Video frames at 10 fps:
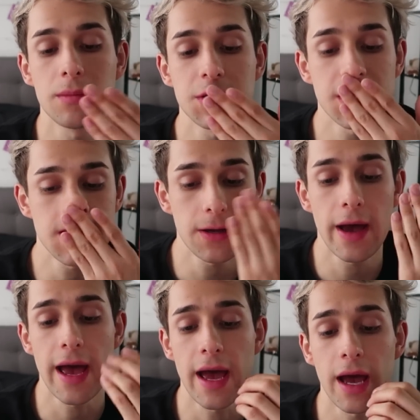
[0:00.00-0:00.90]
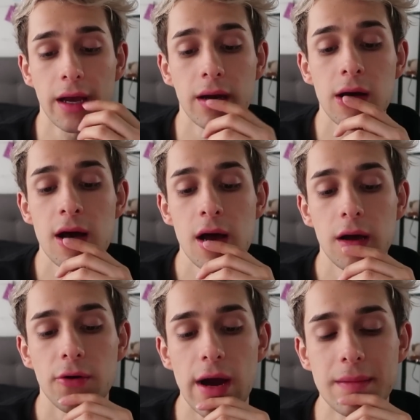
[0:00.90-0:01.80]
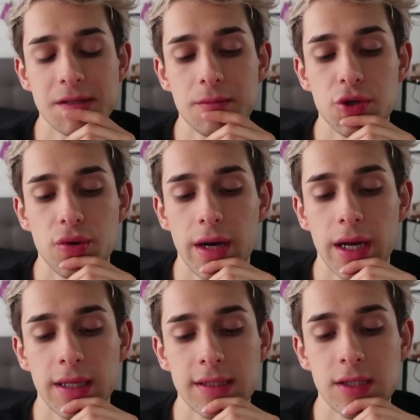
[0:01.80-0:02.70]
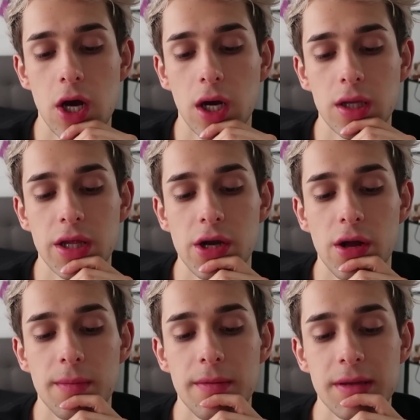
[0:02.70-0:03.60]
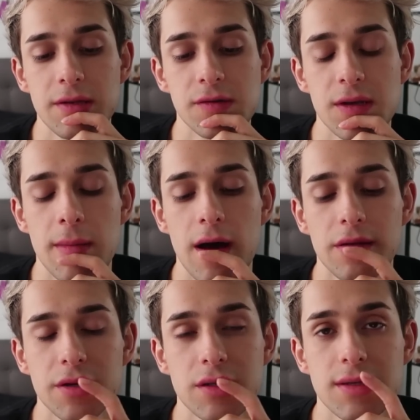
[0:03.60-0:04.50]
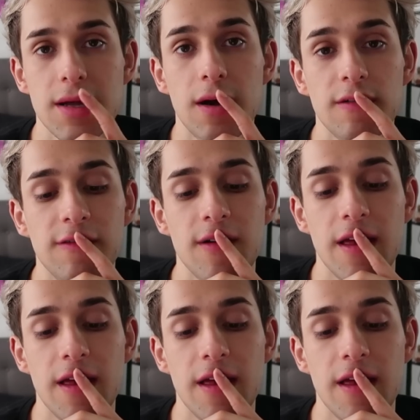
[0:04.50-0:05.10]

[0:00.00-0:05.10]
just to hang, grab some drinks, talk a little, maybe do some other stuff,